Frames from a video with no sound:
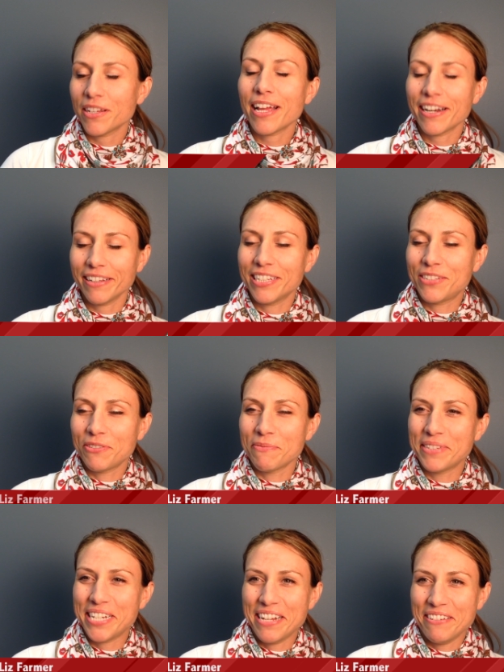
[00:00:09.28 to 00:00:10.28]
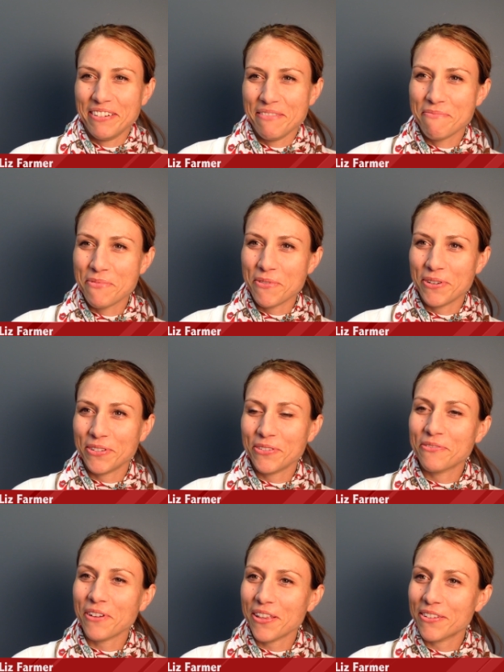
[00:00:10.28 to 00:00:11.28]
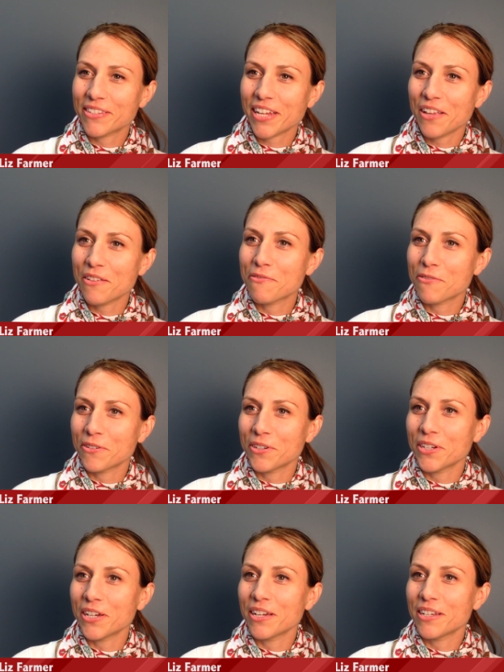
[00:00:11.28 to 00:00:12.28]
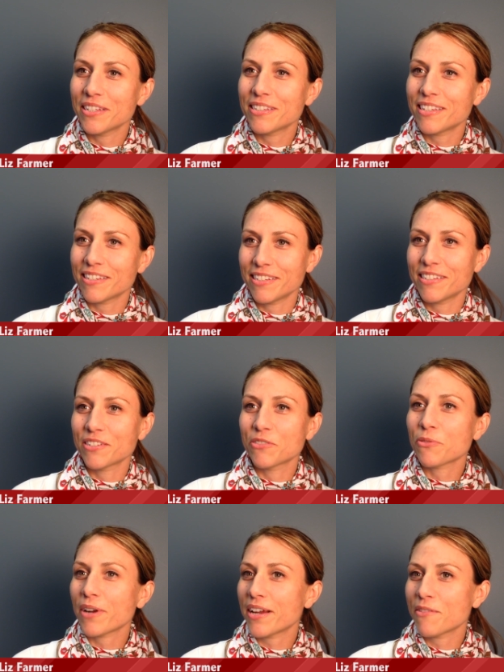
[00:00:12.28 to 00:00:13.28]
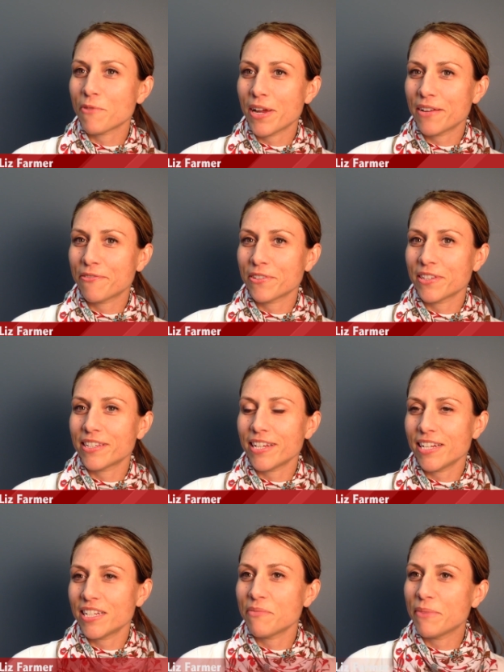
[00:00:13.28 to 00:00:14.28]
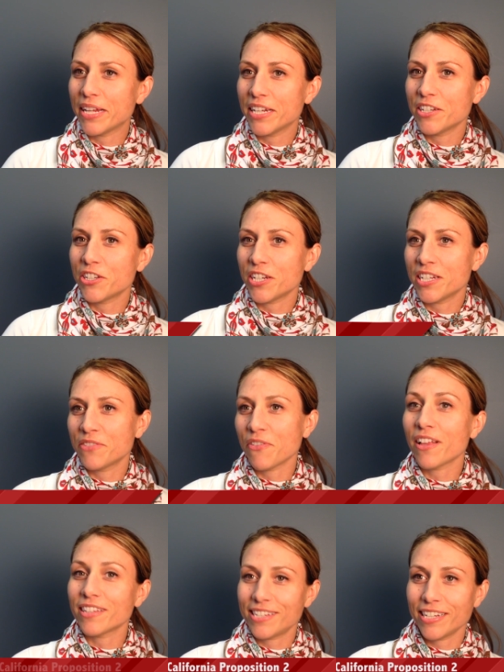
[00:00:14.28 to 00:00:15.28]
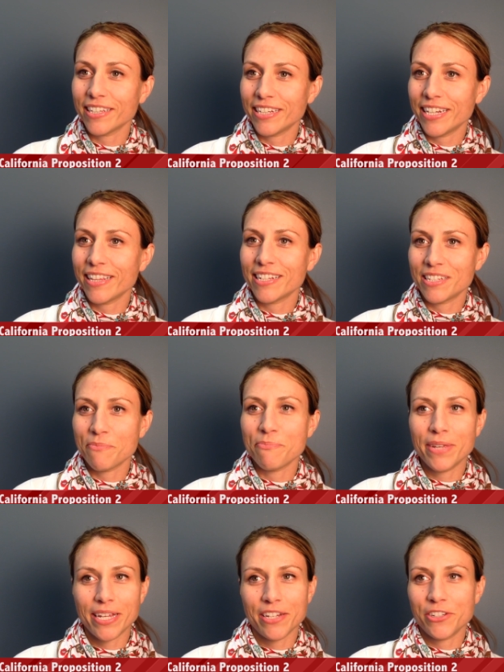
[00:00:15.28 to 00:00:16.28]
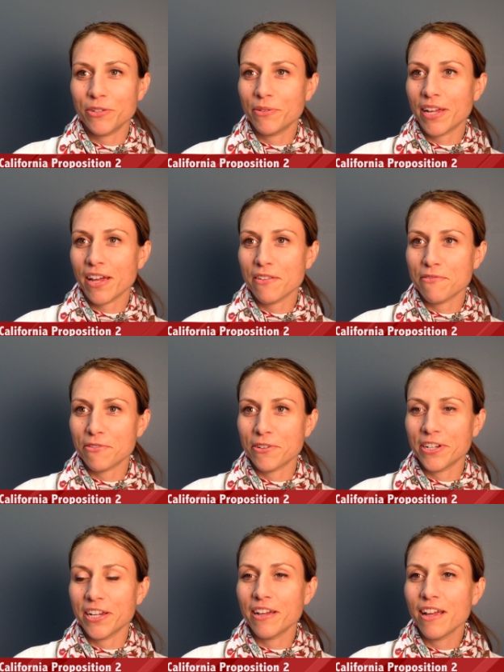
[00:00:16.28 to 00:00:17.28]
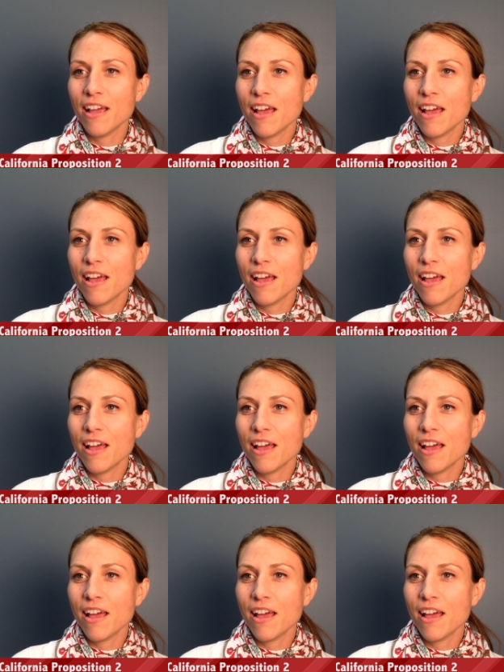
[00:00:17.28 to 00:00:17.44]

the analyst from Standard & Poor's who follows California says it's a great way for the state to manage its volatility, and that's a big issue in California.